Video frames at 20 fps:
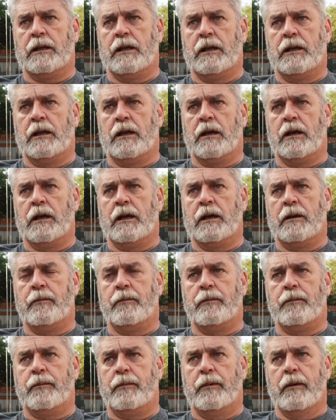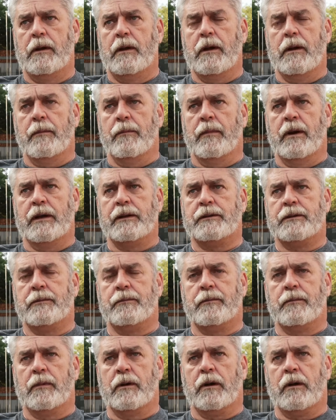And I had a major
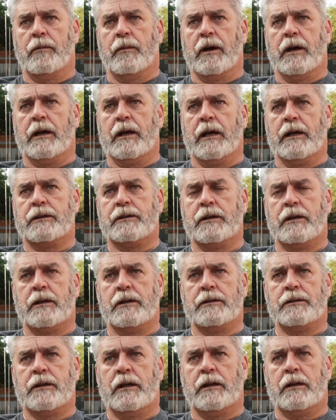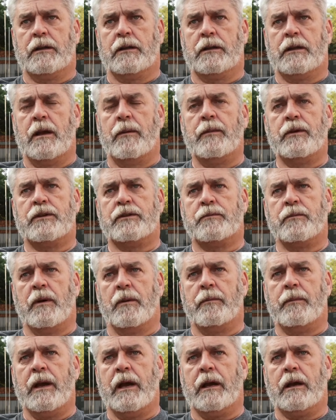motorbike accident that damaged my
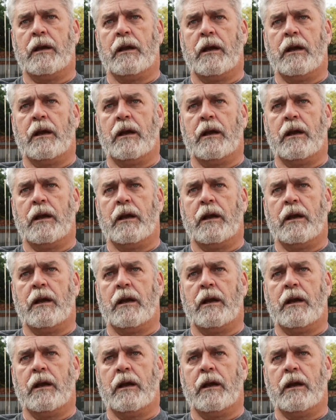back,